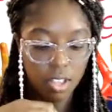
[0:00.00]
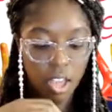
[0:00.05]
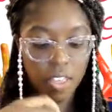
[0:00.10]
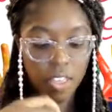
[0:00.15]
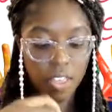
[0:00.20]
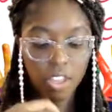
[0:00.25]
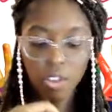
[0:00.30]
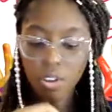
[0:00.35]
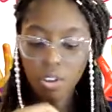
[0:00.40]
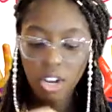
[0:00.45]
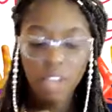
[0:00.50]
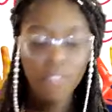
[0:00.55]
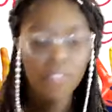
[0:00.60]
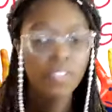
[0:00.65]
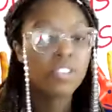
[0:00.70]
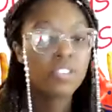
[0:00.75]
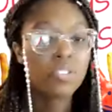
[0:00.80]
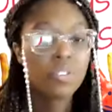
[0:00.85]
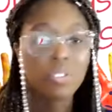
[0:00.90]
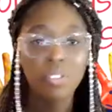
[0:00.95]
And then you can
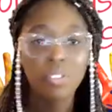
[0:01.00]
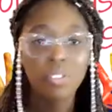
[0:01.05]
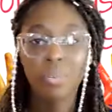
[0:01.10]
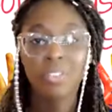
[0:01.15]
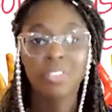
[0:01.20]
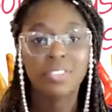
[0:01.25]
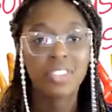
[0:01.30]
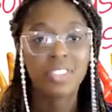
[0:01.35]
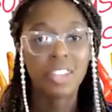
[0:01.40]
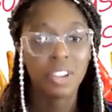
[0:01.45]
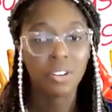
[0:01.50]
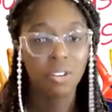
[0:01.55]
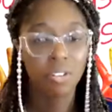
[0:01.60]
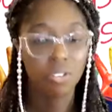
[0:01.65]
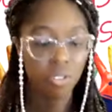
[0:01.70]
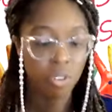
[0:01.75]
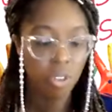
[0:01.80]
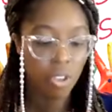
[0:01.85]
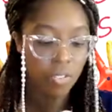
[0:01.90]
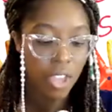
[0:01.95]
even do this with stickers.
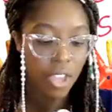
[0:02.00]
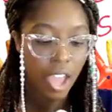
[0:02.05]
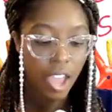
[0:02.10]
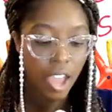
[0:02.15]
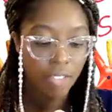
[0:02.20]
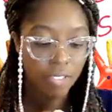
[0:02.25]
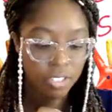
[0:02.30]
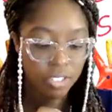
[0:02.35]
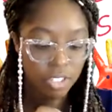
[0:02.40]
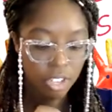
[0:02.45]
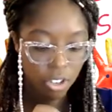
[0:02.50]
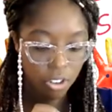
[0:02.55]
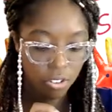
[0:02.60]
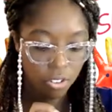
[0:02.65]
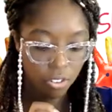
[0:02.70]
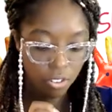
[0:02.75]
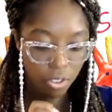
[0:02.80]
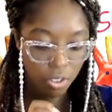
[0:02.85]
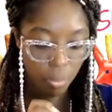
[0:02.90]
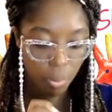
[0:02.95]
So if you have
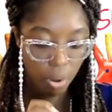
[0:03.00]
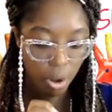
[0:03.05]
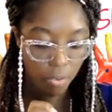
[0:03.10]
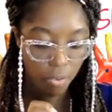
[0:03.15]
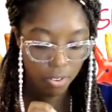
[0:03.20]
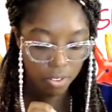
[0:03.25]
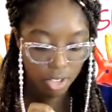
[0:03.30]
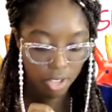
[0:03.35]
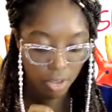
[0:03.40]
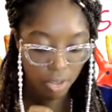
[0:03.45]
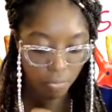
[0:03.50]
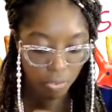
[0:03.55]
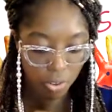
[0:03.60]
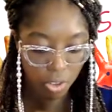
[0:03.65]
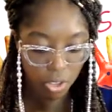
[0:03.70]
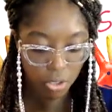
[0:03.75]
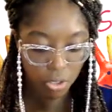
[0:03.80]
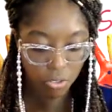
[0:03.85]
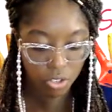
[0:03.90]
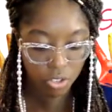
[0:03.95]
stickers, it's the perfect time for
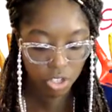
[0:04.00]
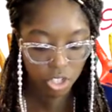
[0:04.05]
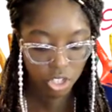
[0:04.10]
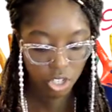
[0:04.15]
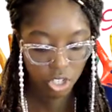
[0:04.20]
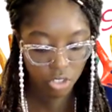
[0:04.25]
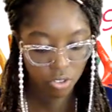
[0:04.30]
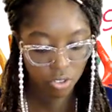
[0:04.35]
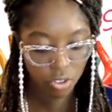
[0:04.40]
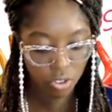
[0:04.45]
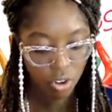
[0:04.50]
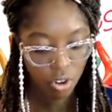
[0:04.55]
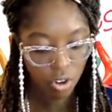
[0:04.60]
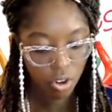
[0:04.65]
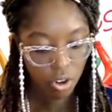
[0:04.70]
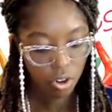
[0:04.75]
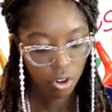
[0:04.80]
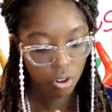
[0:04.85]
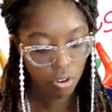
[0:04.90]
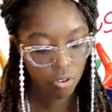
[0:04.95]
you to just
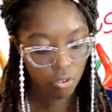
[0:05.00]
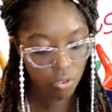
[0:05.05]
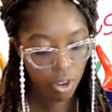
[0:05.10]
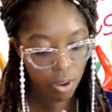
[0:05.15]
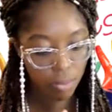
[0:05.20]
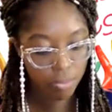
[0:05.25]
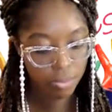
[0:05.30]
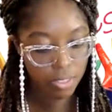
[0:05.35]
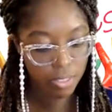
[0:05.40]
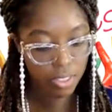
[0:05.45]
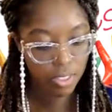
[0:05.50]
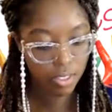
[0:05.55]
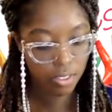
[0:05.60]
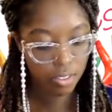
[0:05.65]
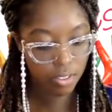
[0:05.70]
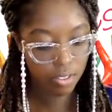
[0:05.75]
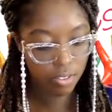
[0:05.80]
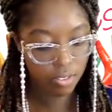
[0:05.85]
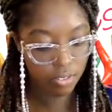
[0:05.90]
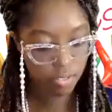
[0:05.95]
wrap,
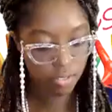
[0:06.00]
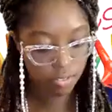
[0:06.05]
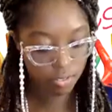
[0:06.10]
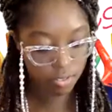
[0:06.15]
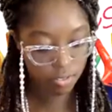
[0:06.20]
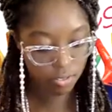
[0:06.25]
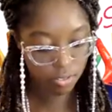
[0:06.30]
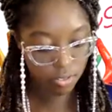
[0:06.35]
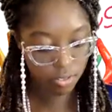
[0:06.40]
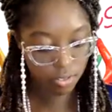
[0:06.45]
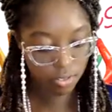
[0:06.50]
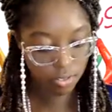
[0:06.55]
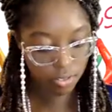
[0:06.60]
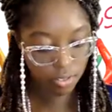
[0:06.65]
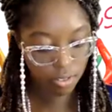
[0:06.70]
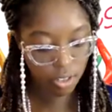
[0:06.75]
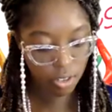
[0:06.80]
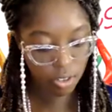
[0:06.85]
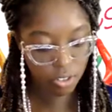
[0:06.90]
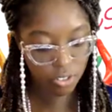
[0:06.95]

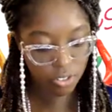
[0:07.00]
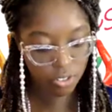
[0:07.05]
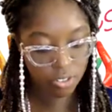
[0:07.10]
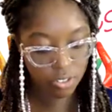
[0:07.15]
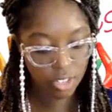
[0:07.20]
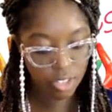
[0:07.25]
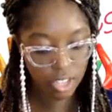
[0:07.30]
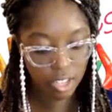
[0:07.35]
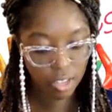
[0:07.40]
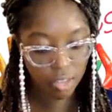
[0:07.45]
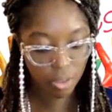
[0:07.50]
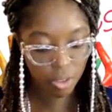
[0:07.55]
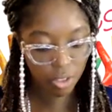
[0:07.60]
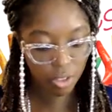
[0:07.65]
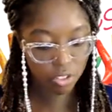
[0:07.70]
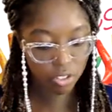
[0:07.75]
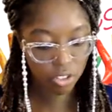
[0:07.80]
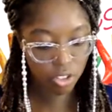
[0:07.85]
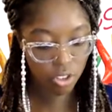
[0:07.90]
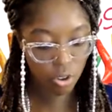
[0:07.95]
you know, just stick them
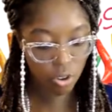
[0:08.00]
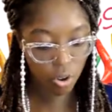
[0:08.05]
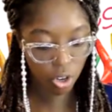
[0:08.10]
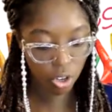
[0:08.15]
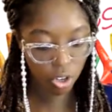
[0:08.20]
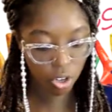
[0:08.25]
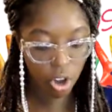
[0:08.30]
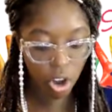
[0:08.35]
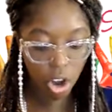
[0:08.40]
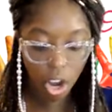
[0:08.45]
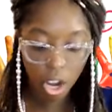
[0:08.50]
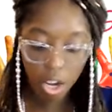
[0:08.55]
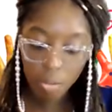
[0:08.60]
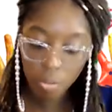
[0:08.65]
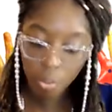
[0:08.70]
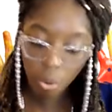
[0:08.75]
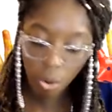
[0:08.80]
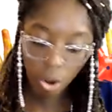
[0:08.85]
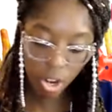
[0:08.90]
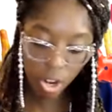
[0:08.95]
onto your
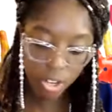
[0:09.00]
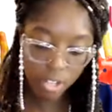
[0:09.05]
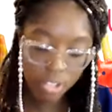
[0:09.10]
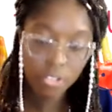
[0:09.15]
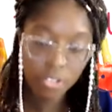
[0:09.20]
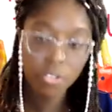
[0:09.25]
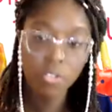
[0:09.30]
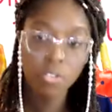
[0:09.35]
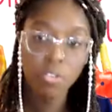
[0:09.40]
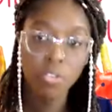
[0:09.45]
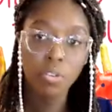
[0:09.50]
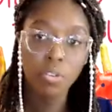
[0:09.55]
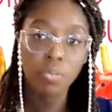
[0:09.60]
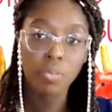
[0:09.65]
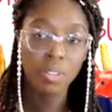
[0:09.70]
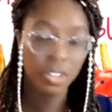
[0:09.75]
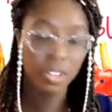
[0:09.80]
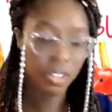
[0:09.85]
cardboard tube.